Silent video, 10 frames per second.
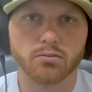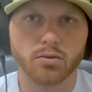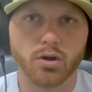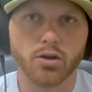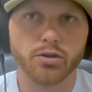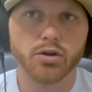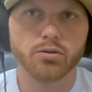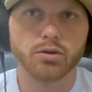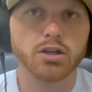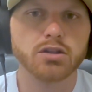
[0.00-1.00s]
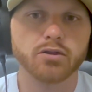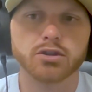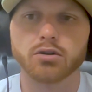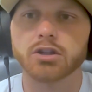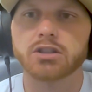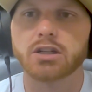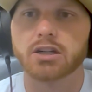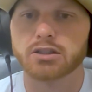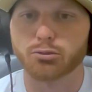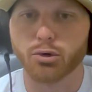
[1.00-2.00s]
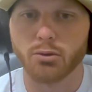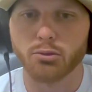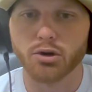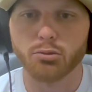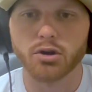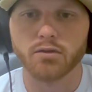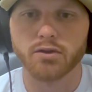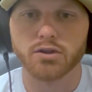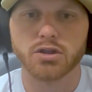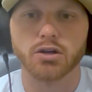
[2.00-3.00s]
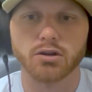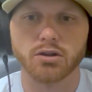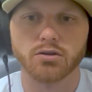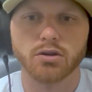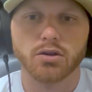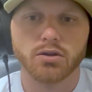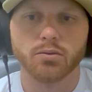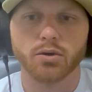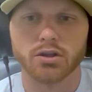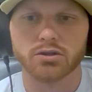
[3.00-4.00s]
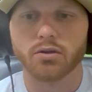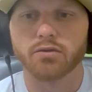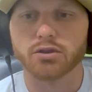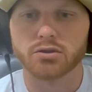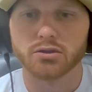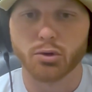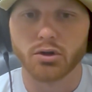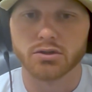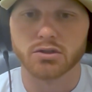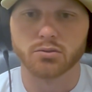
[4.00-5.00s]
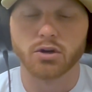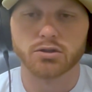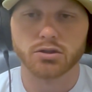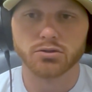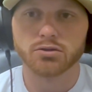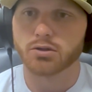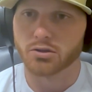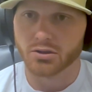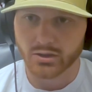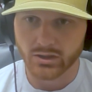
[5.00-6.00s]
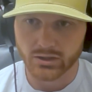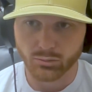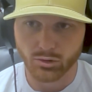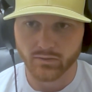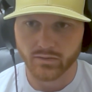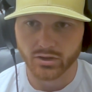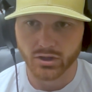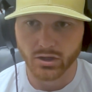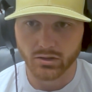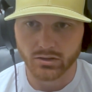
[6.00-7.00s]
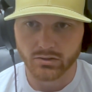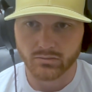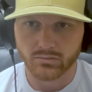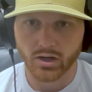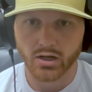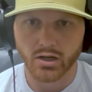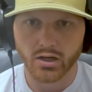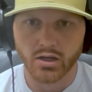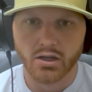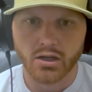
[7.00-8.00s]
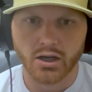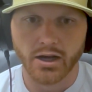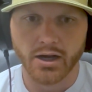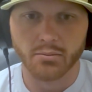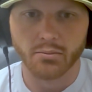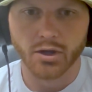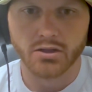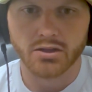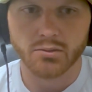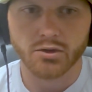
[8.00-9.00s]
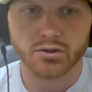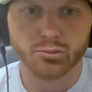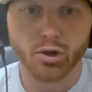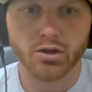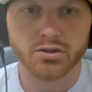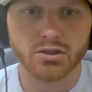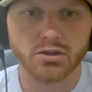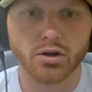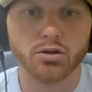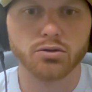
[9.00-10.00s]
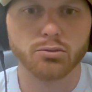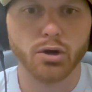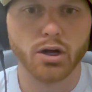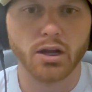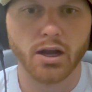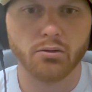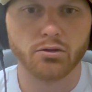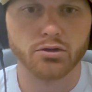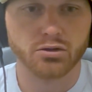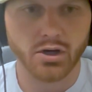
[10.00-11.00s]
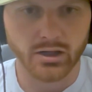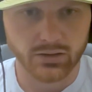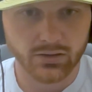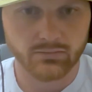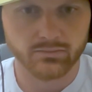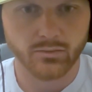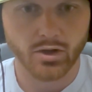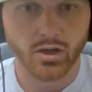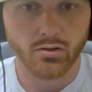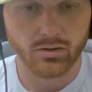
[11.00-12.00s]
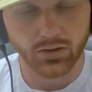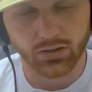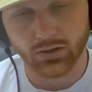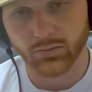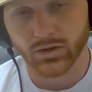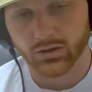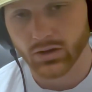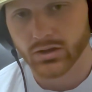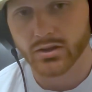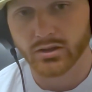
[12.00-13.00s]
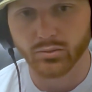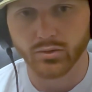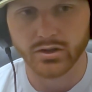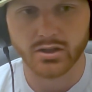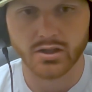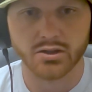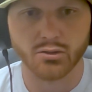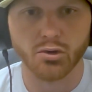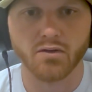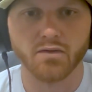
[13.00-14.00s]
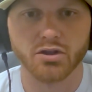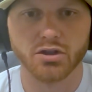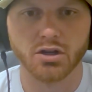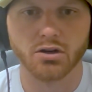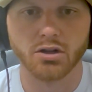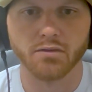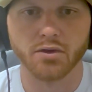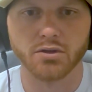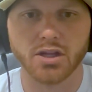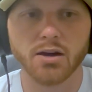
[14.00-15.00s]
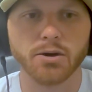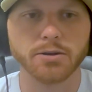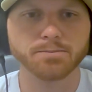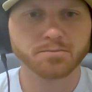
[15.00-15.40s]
although each of us are listed as a primary beneficiary, we also have insurance policies where our children are listed as the beneficiaries, right? And some of those policies are owned by our trust, okay? Or excuse me, the trust is listed as the beneficiary of those. That way,